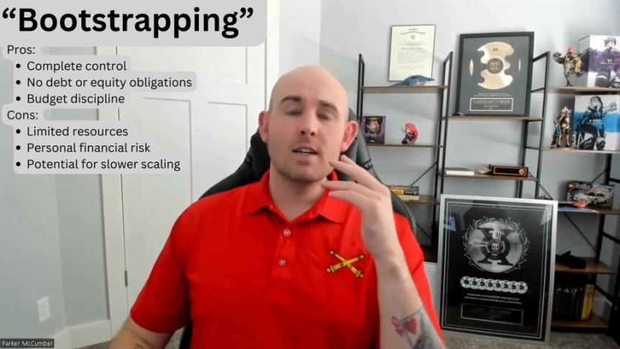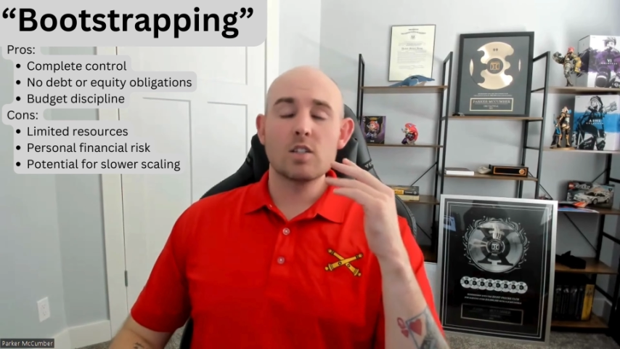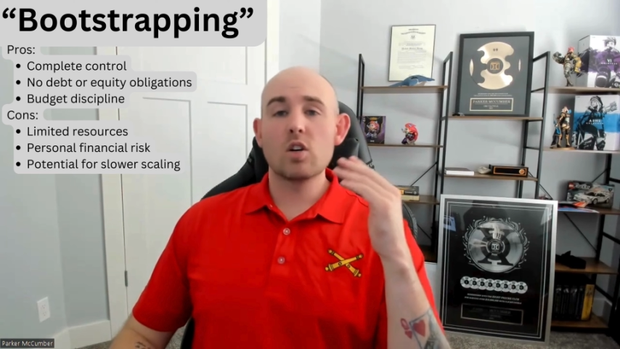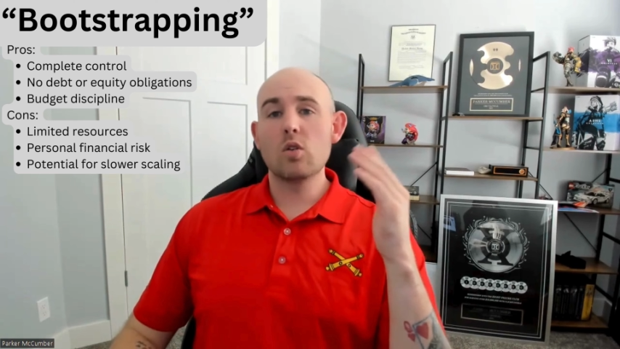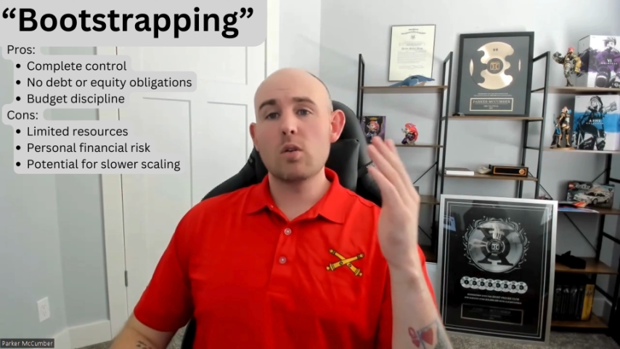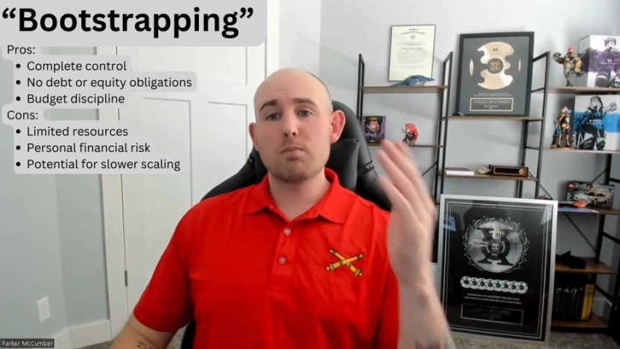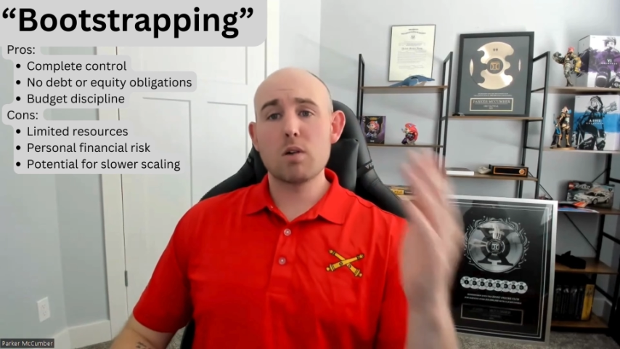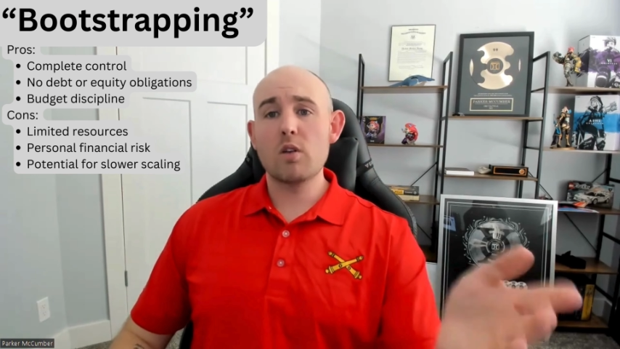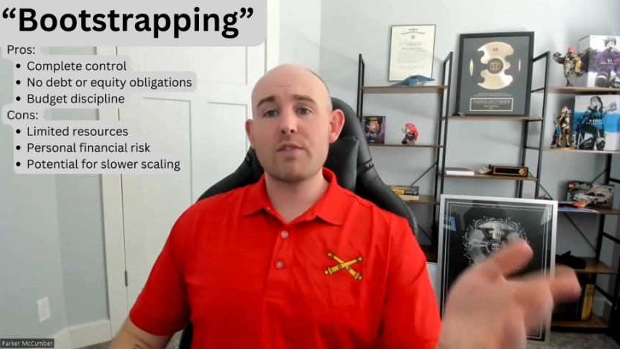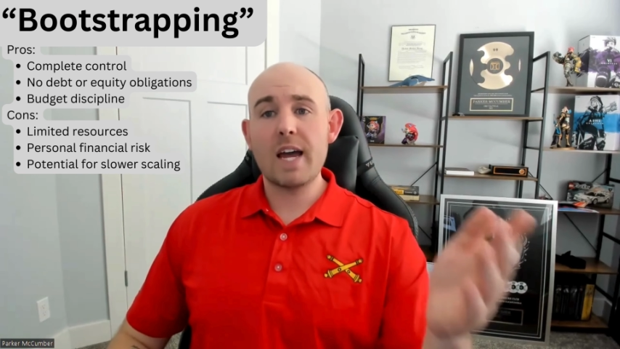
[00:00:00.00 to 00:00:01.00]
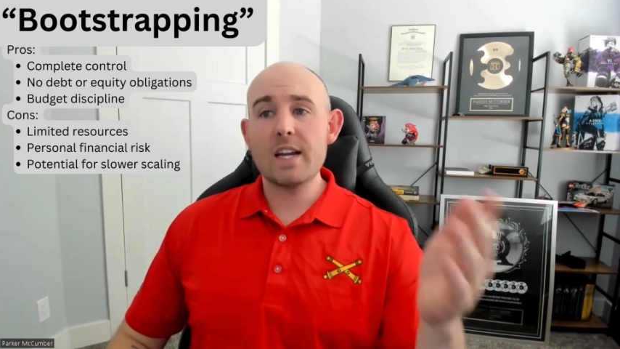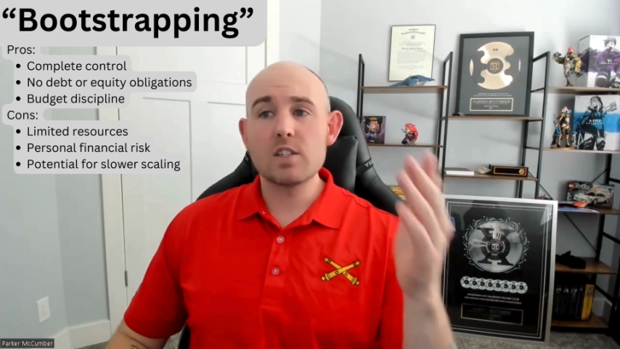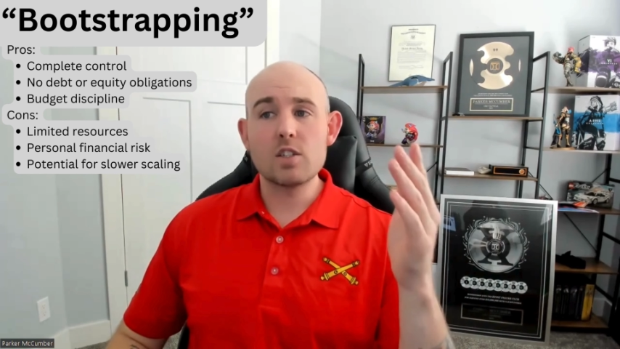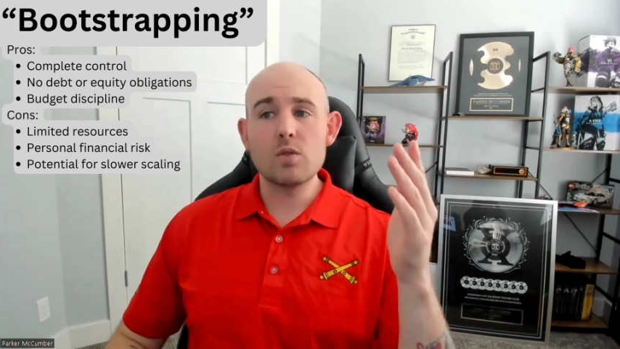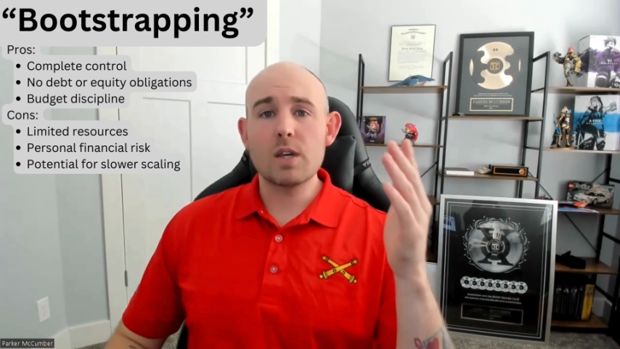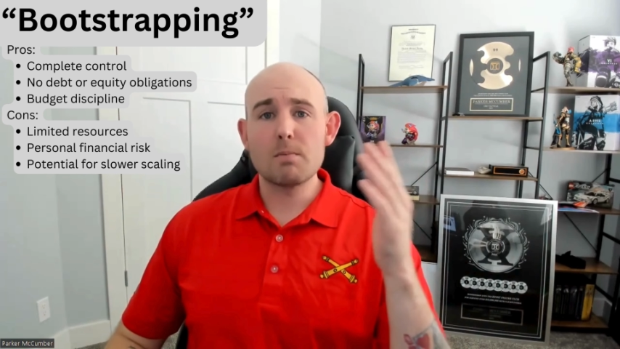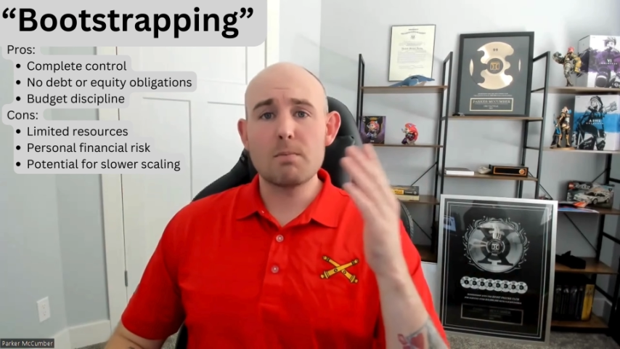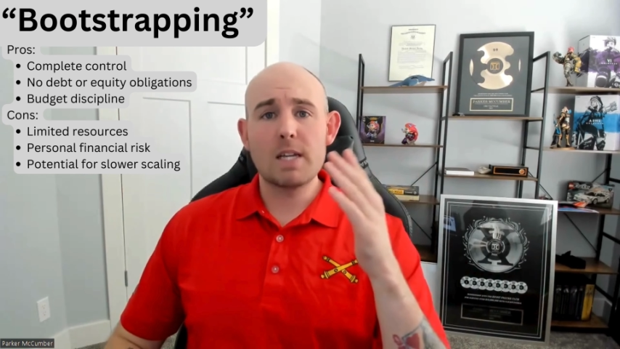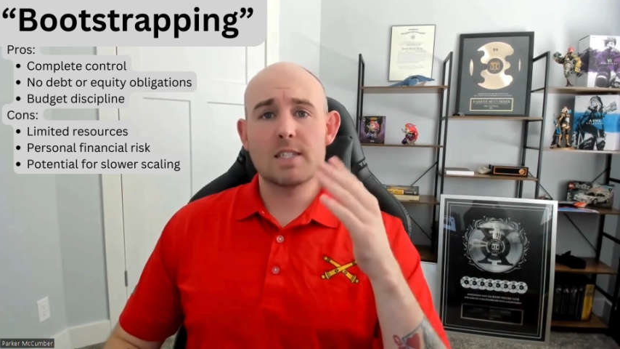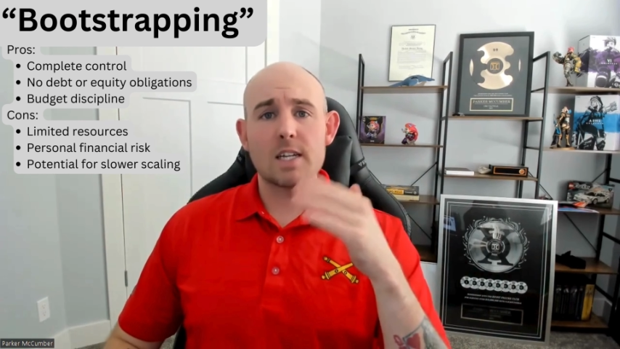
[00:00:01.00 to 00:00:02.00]
So pro of that is you can
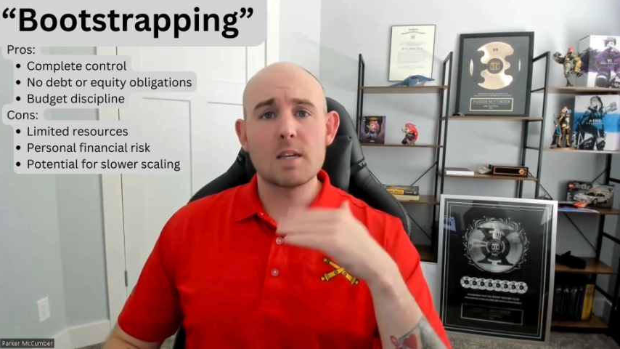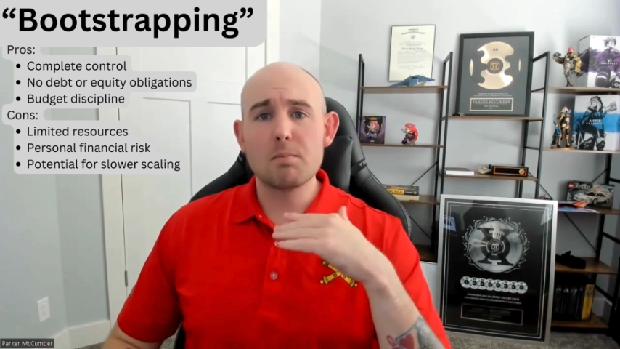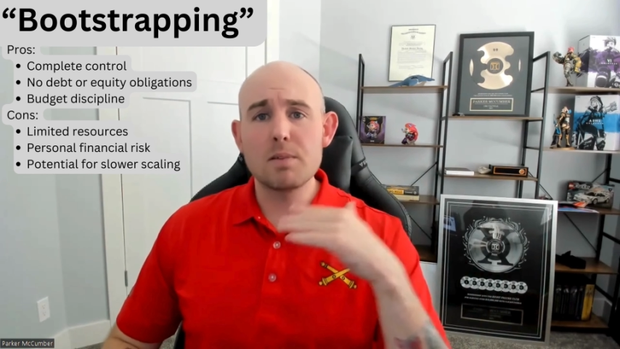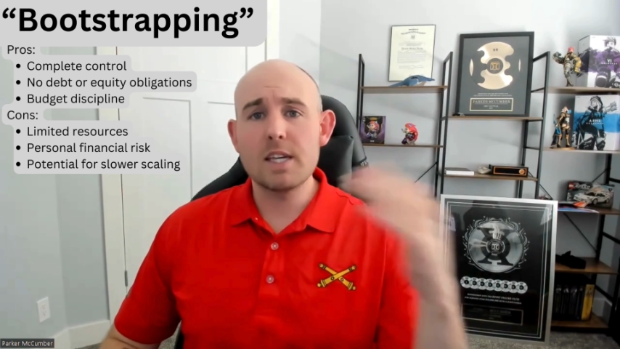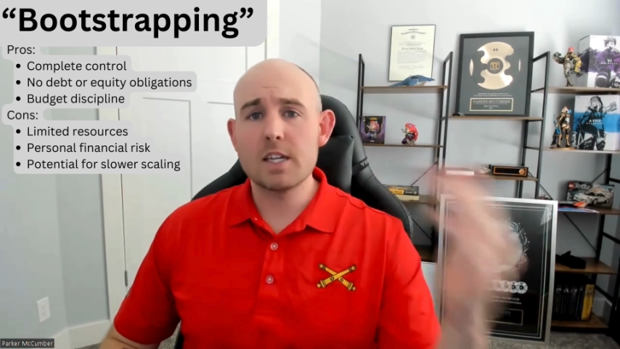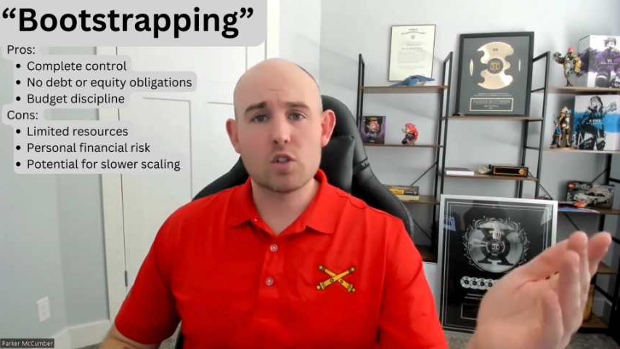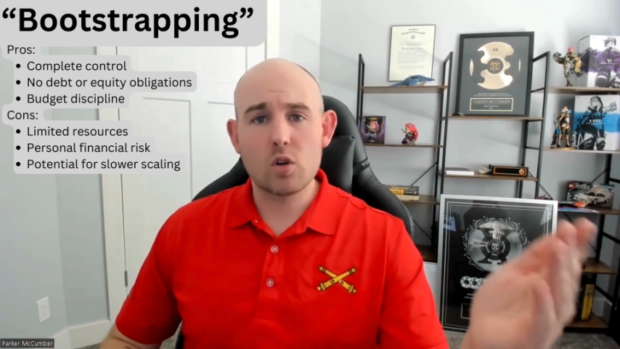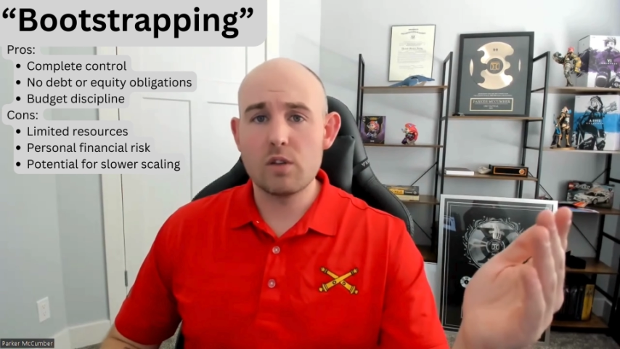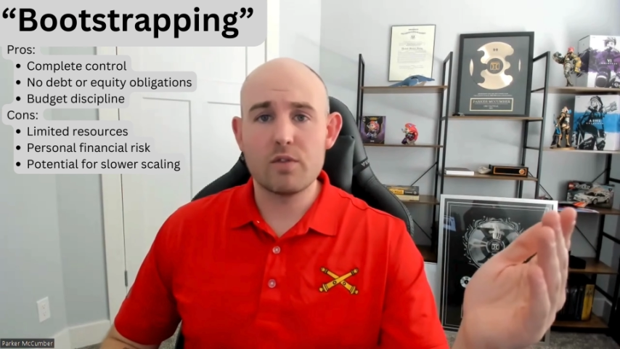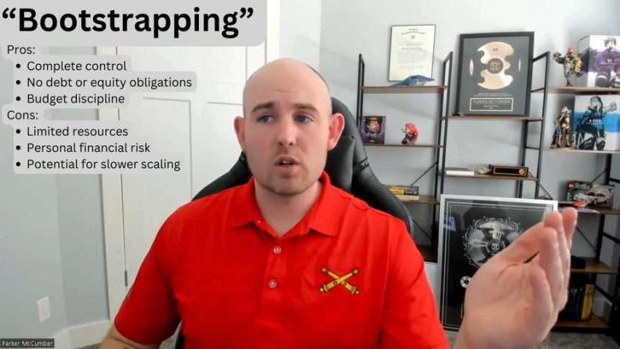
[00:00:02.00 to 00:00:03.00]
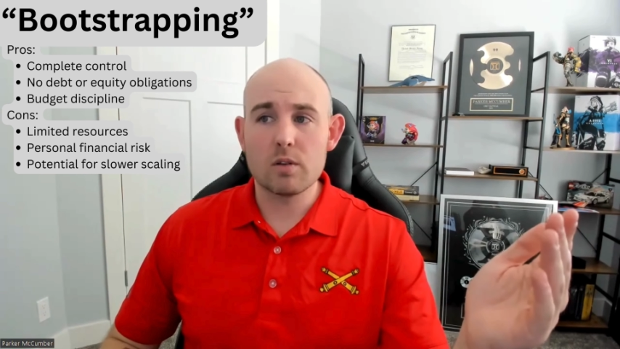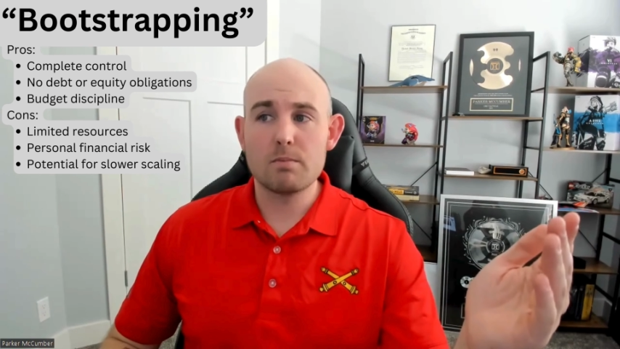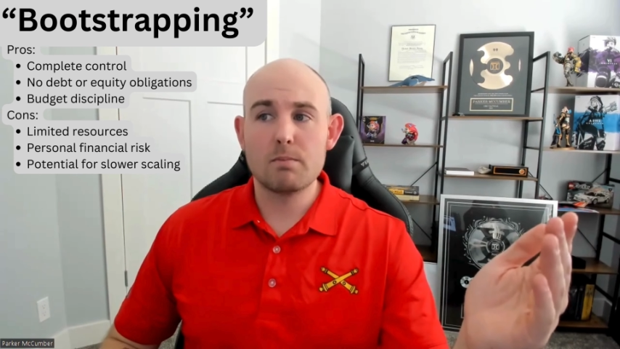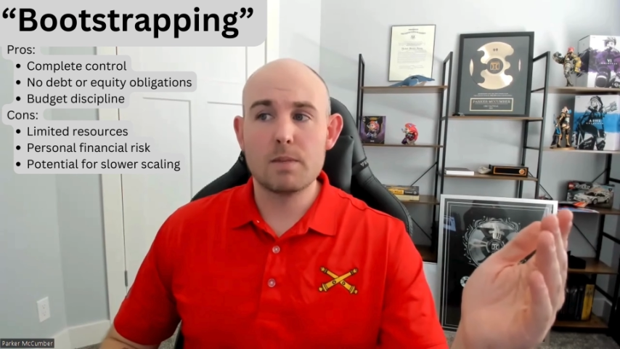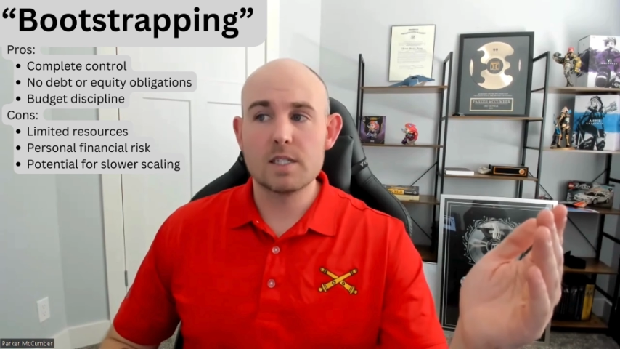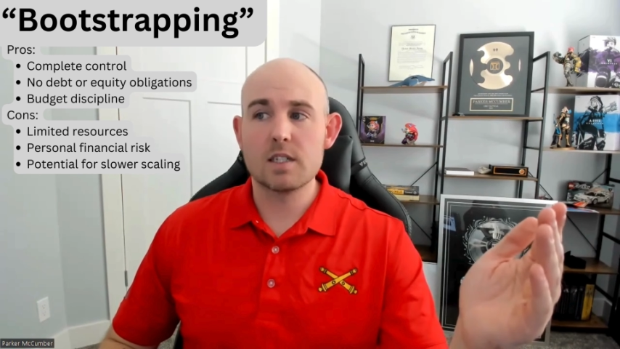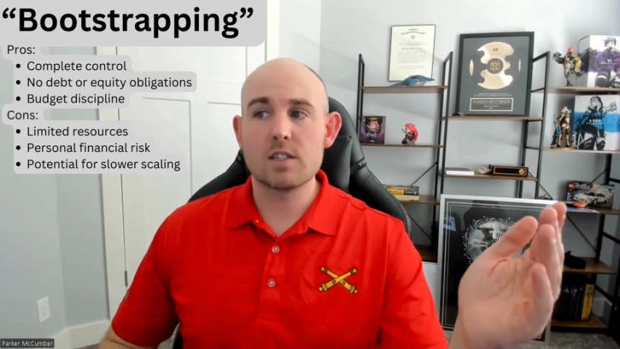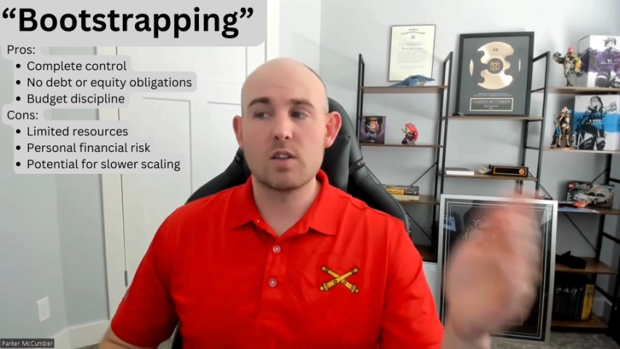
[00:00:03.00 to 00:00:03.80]
maintain complete control of your business.